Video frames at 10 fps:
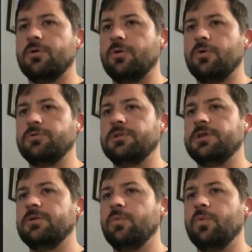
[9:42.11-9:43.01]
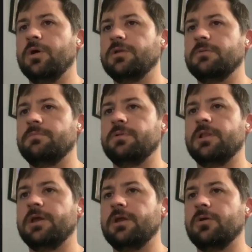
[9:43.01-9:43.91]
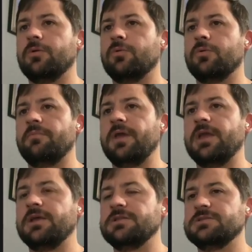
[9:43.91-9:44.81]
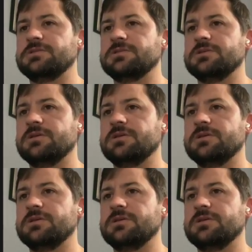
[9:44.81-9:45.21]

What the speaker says: only one player remains.